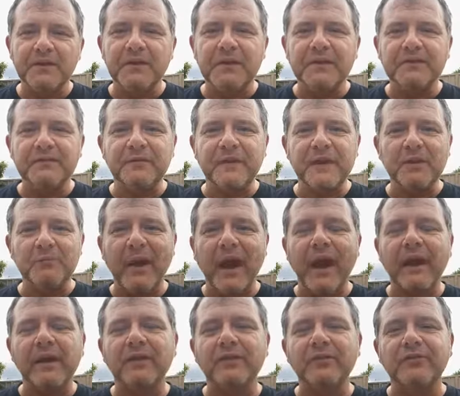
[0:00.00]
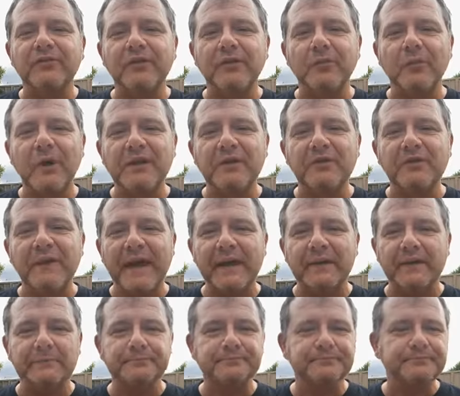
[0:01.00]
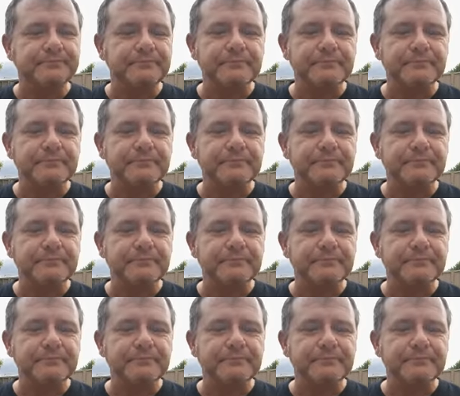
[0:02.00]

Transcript: you need to think back as to when you've had